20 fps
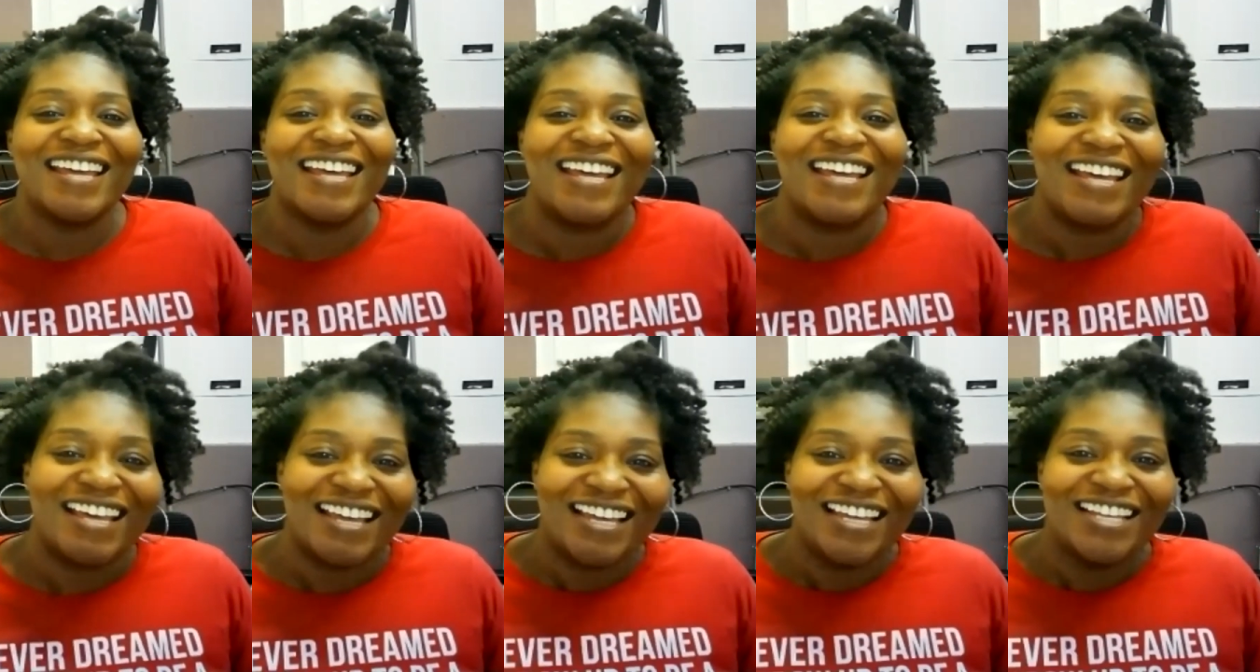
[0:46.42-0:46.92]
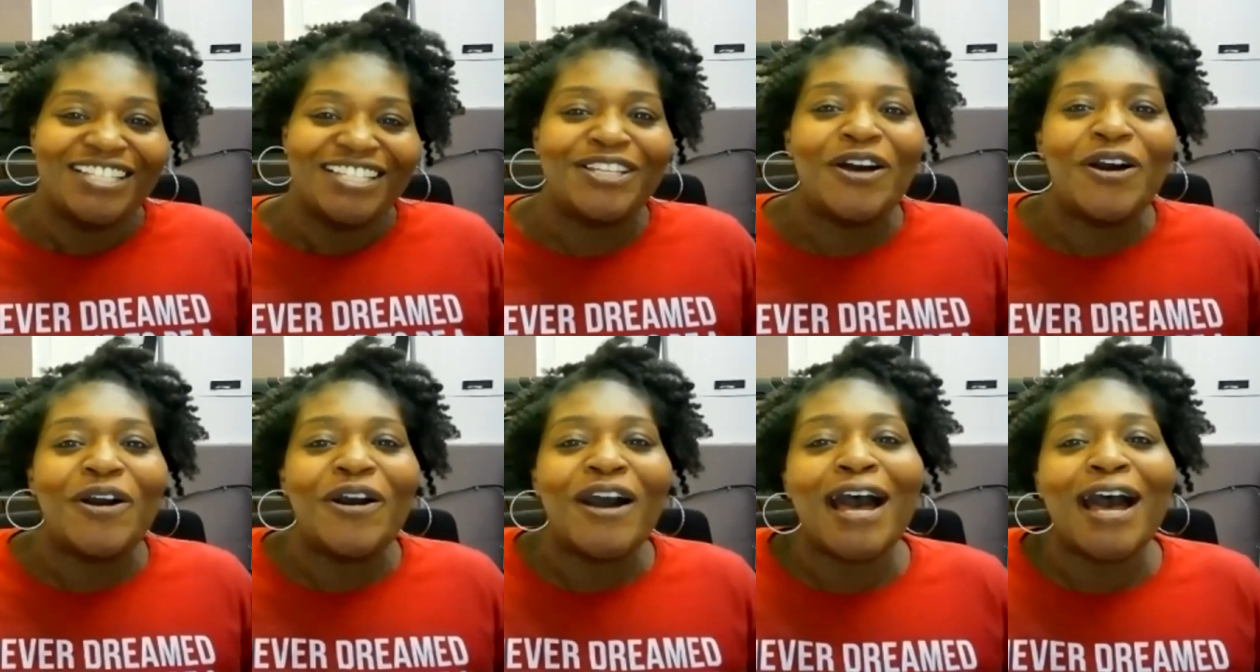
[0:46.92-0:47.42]
So
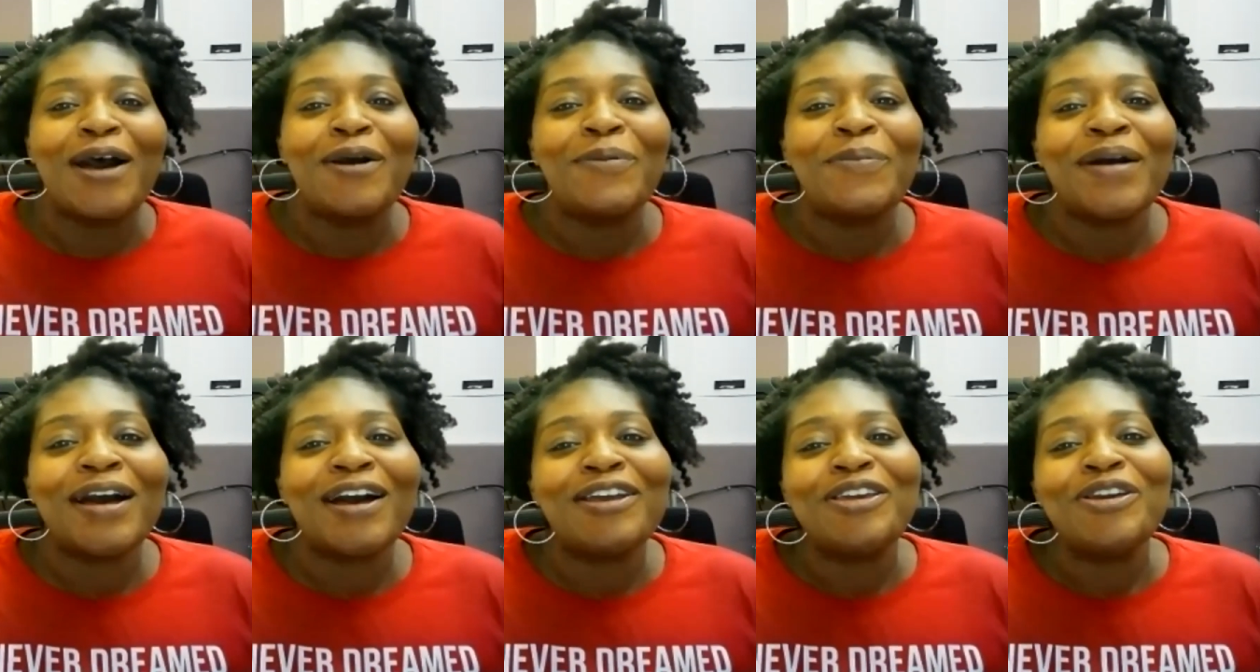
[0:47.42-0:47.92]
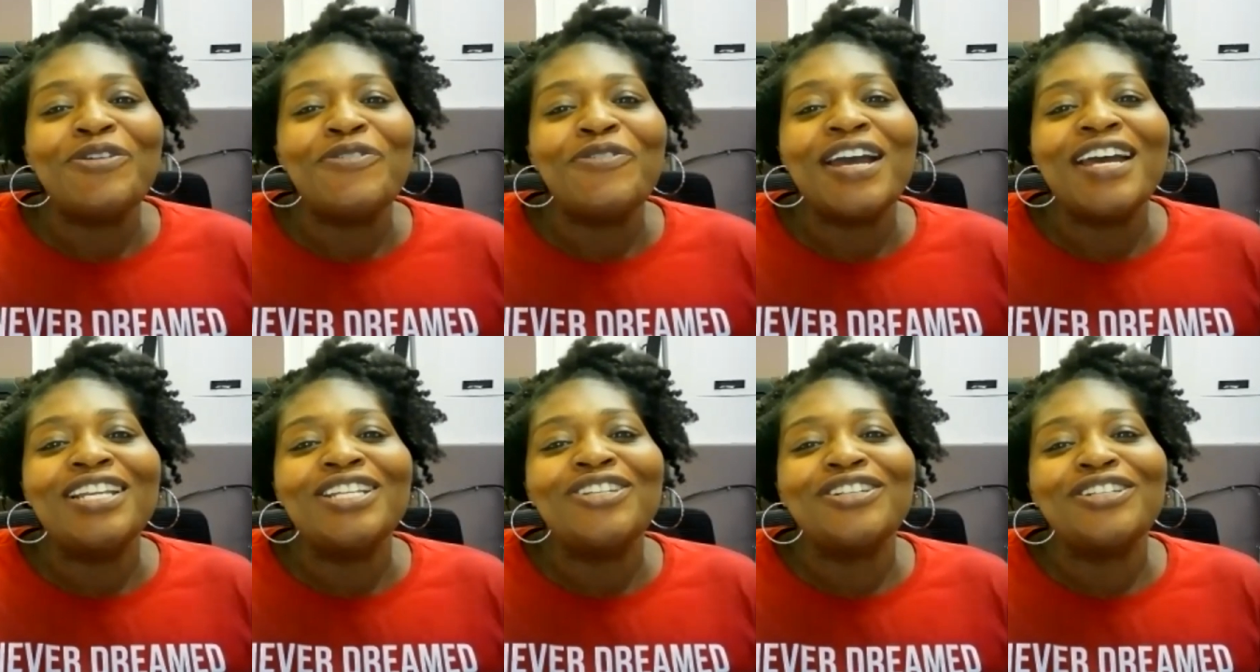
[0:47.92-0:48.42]
how about you
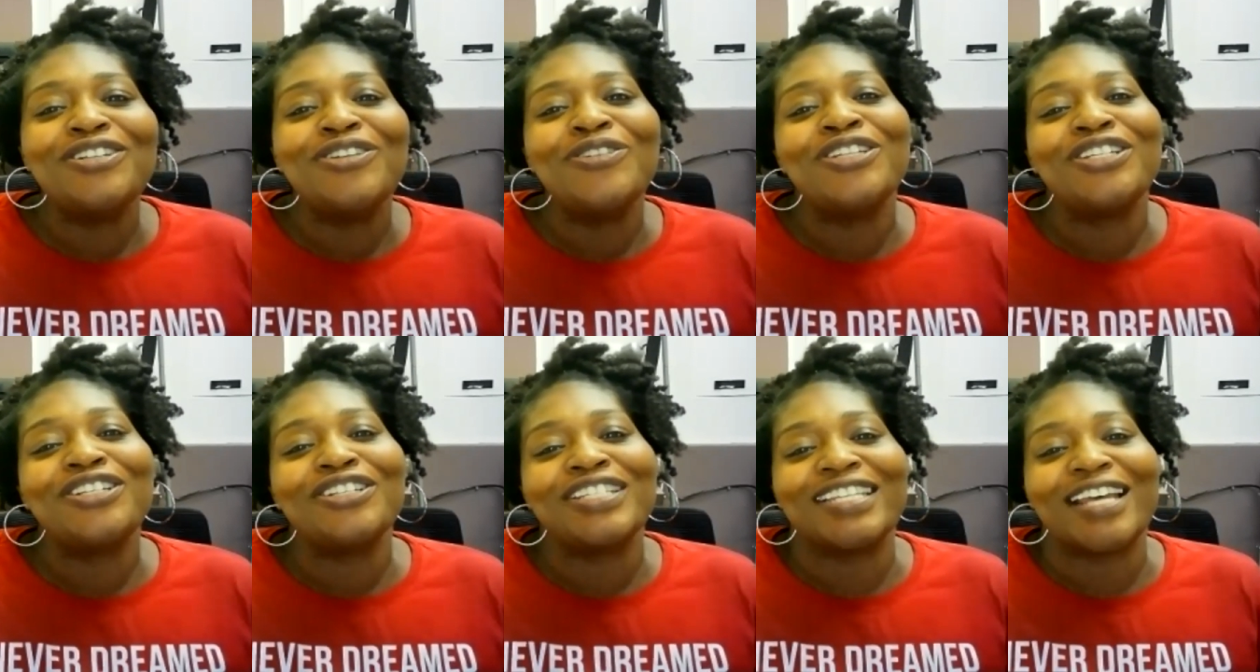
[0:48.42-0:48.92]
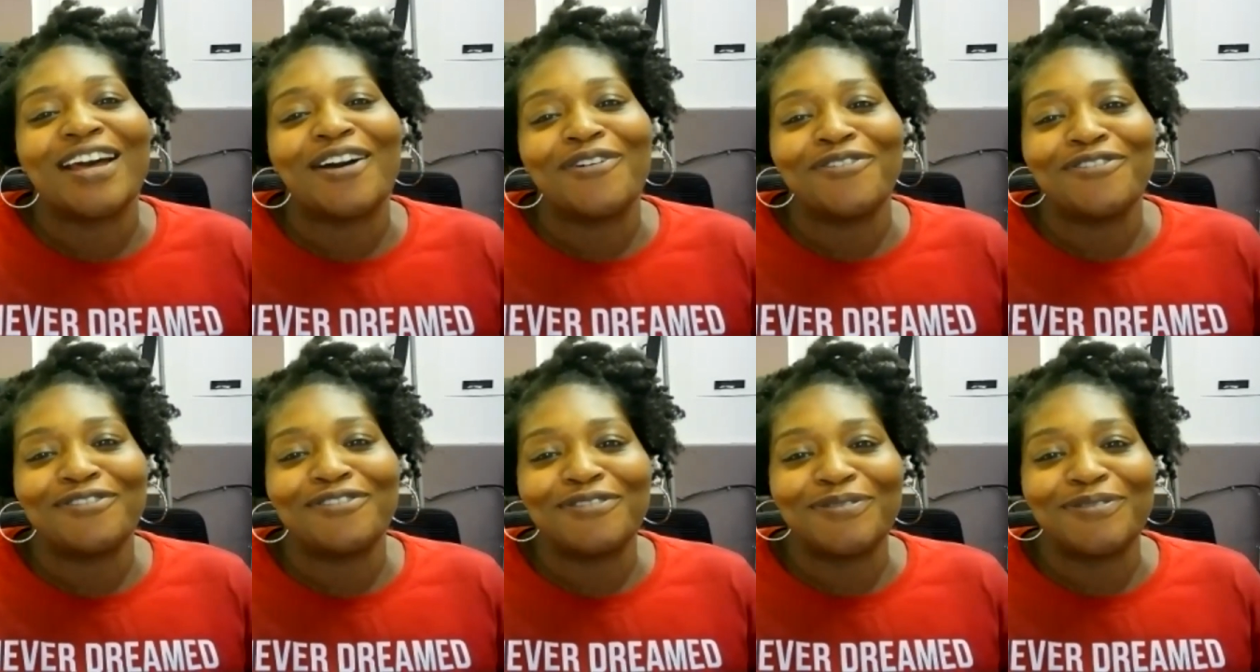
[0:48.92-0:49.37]
introduce yourself?